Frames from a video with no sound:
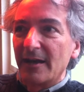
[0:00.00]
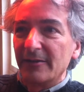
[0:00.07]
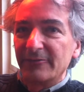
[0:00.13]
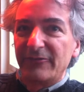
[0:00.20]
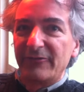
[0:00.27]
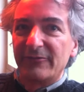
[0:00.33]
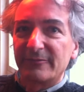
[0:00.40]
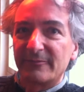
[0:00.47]

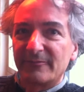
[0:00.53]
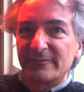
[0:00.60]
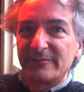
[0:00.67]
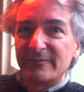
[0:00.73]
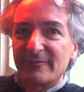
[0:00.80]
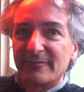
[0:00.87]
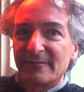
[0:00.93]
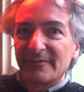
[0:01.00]

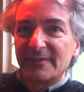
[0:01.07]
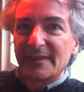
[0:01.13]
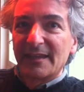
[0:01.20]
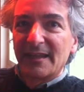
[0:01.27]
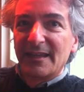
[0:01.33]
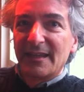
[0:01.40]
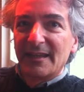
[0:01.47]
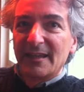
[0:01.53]
inequalities and
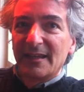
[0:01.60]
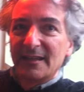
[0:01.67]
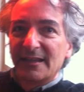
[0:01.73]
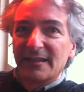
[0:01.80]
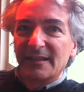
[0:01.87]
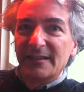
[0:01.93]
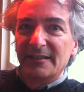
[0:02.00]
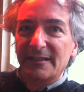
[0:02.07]
differences between
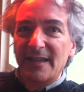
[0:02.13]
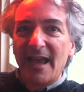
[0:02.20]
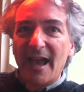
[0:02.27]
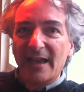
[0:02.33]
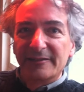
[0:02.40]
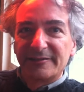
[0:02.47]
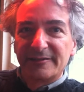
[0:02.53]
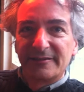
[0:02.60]

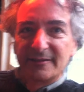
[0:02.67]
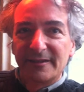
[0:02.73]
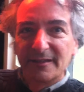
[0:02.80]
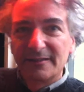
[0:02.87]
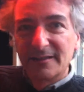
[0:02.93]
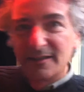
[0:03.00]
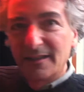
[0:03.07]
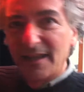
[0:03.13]
the
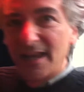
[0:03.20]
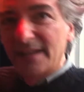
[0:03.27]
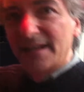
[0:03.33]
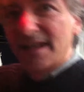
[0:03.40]
have-nots and the